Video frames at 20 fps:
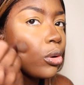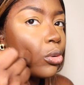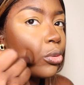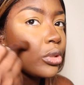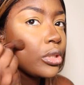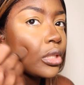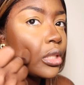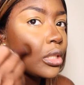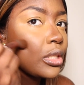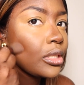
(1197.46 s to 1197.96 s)
oh,
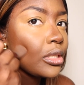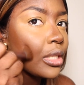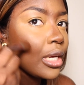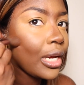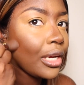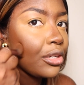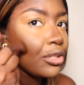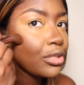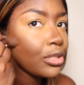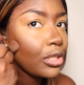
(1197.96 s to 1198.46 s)
this I
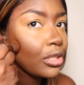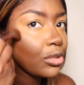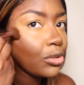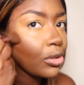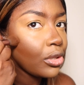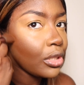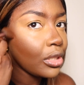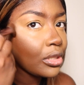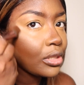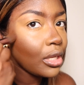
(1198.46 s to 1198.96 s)
usually go
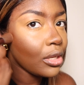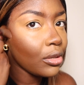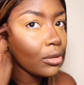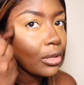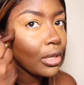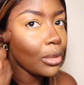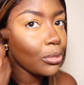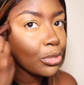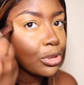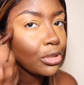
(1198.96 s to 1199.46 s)
in the
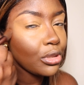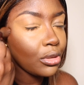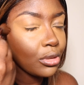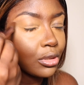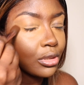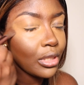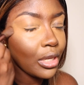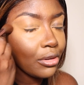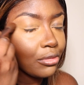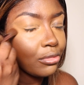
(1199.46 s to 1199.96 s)
circular motion
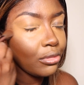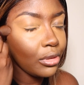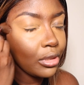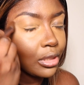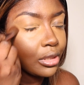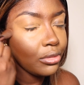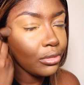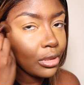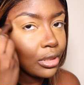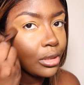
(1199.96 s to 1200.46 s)
because I
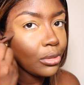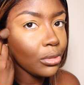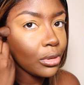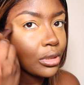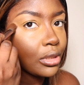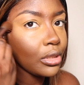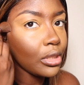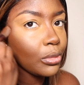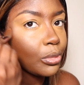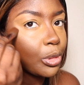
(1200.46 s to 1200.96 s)
really
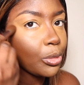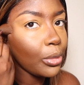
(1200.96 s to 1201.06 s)
want it to be